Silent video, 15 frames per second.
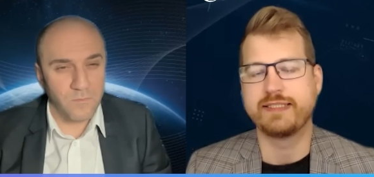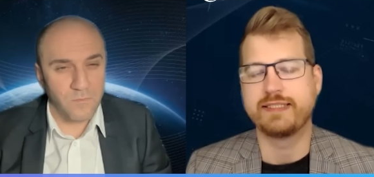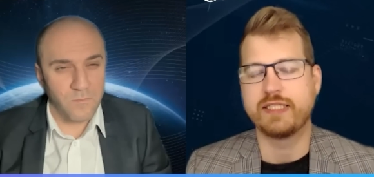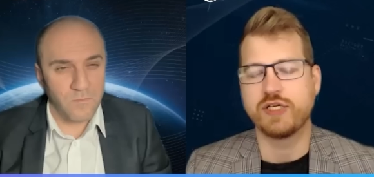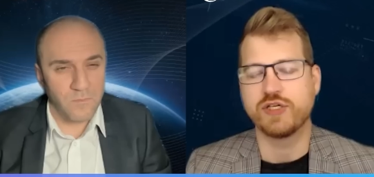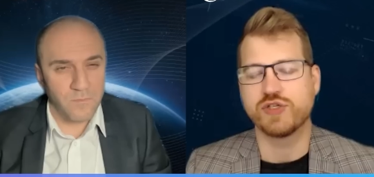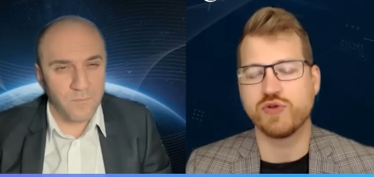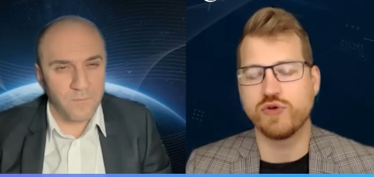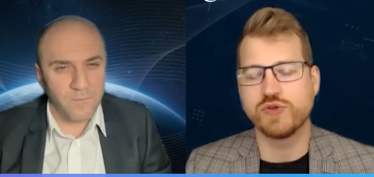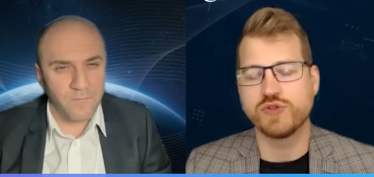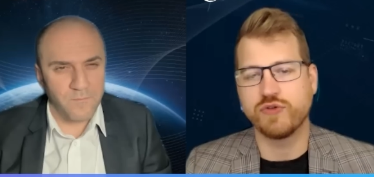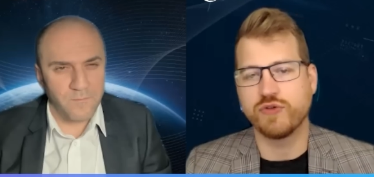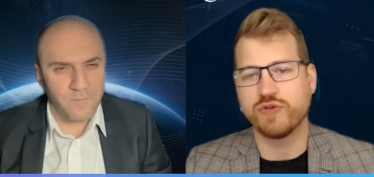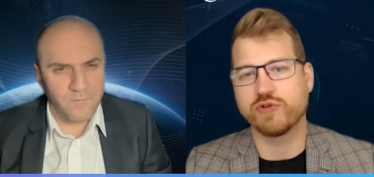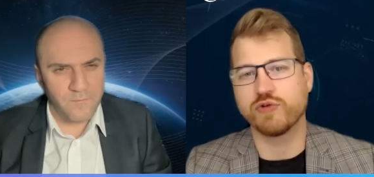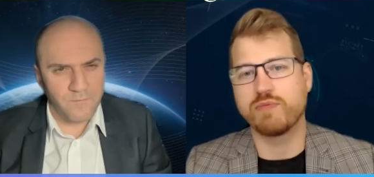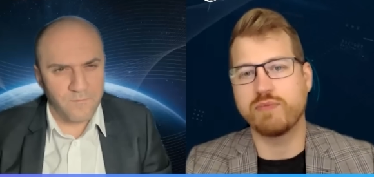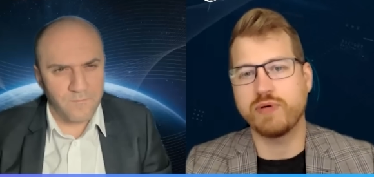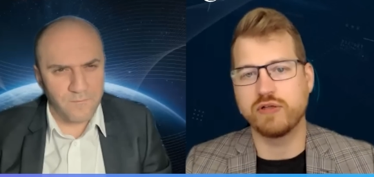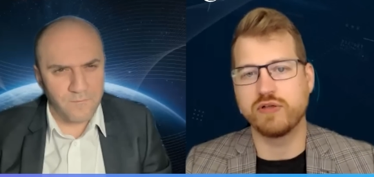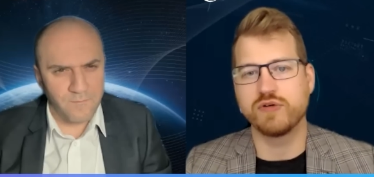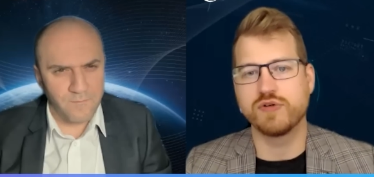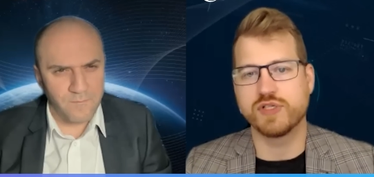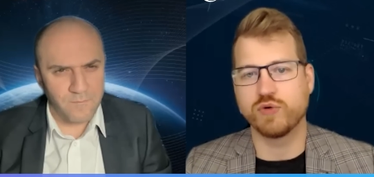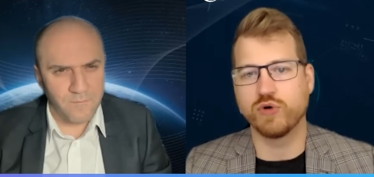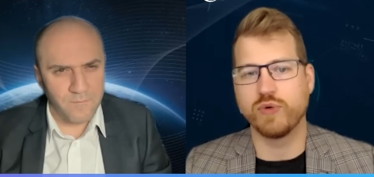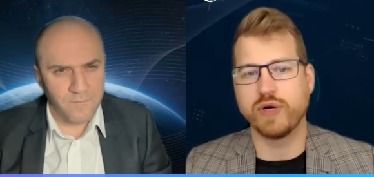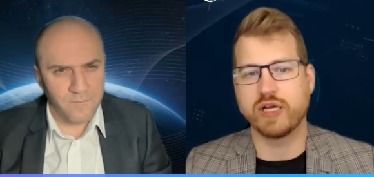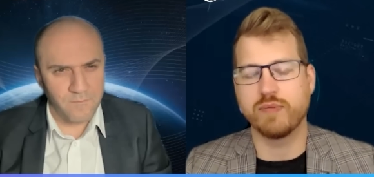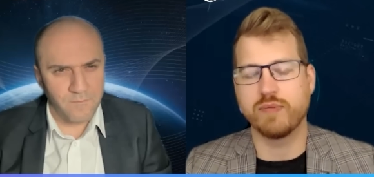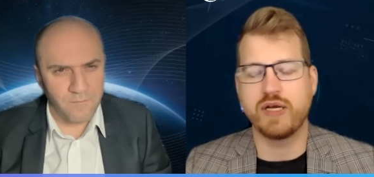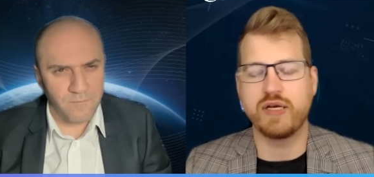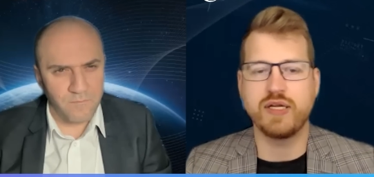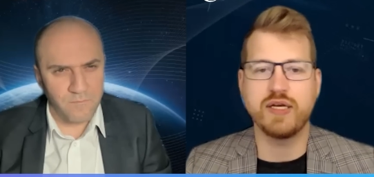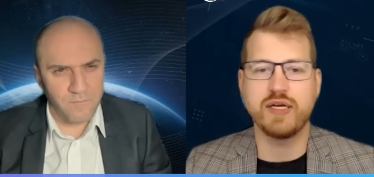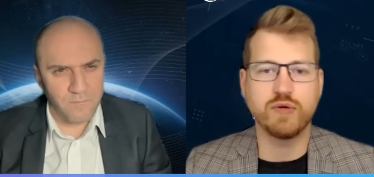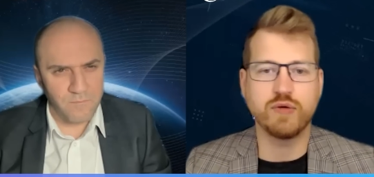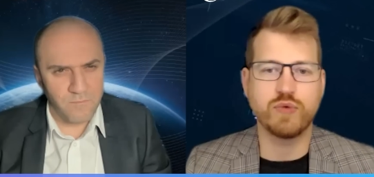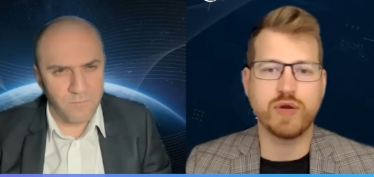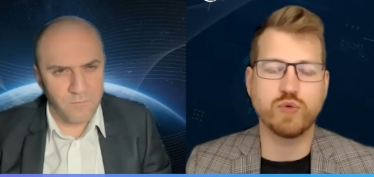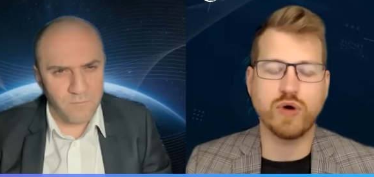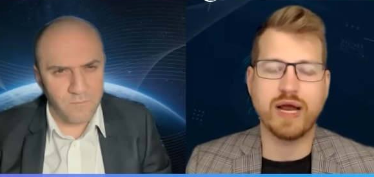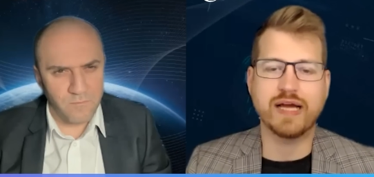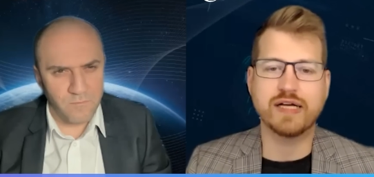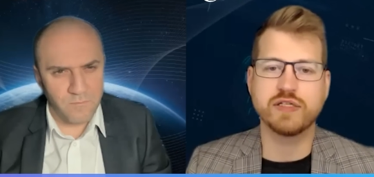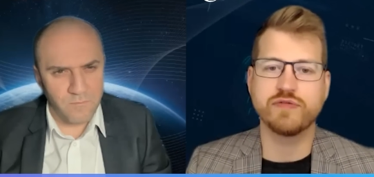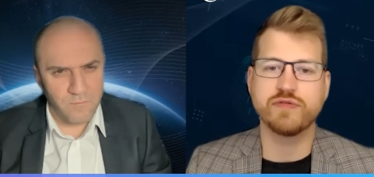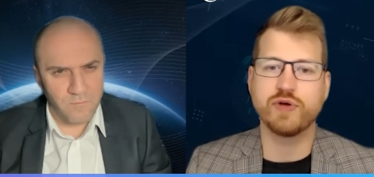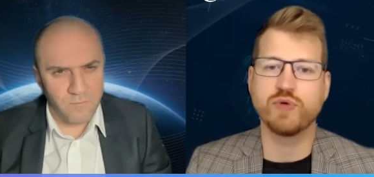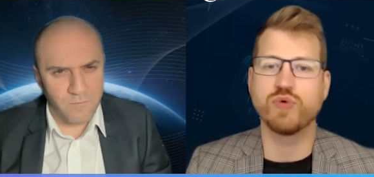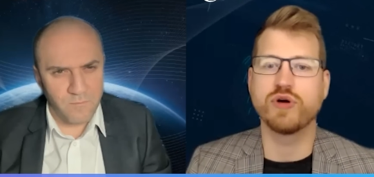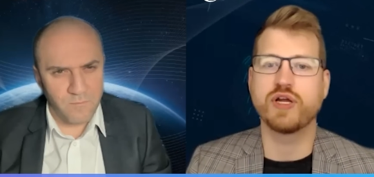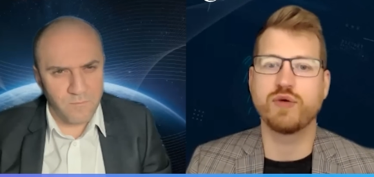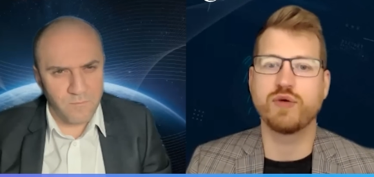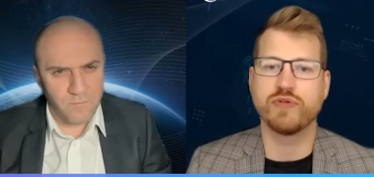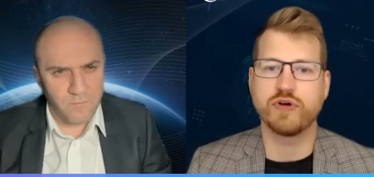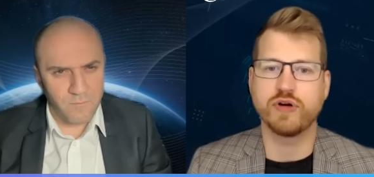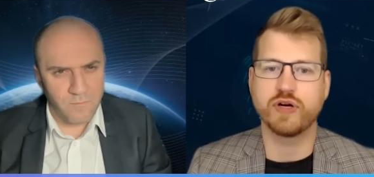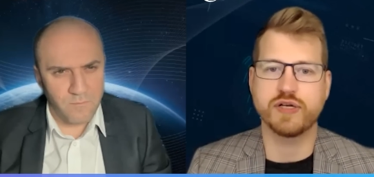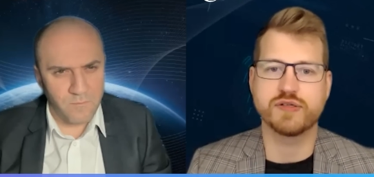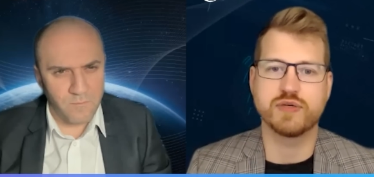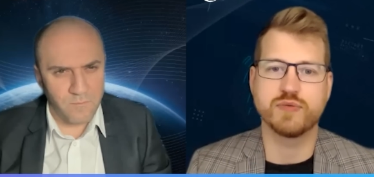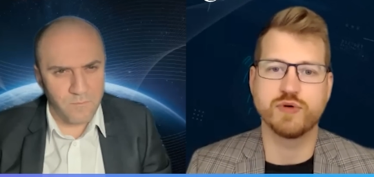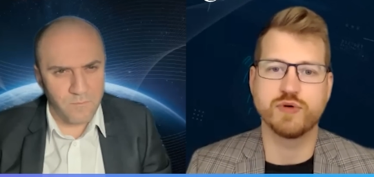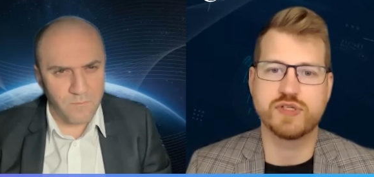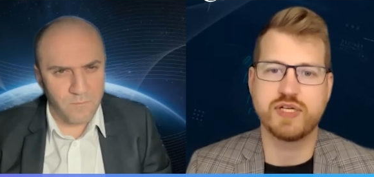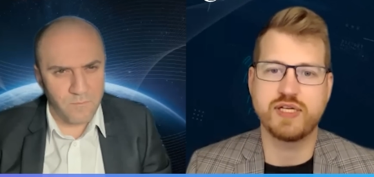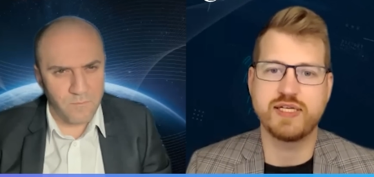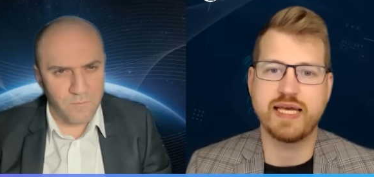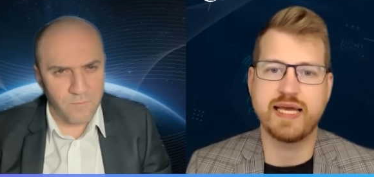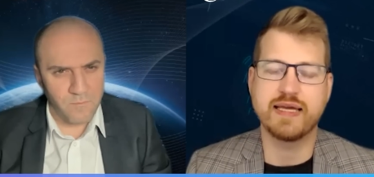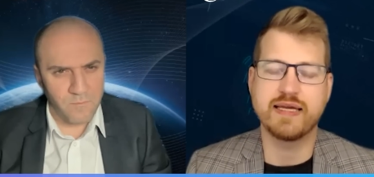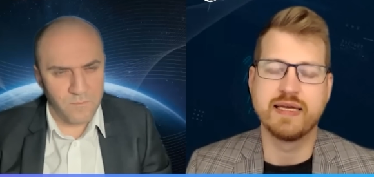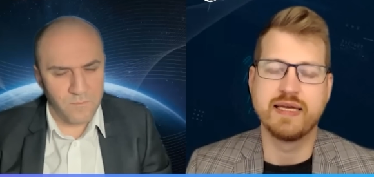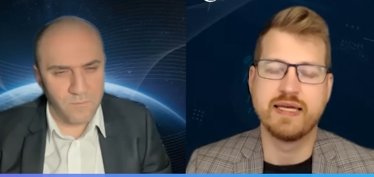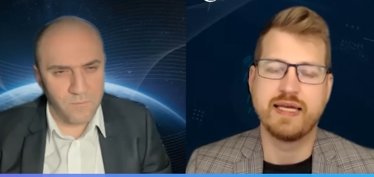Speaker 1: So those are the three pillars that we're recommending, and, and we're actively working with our customers today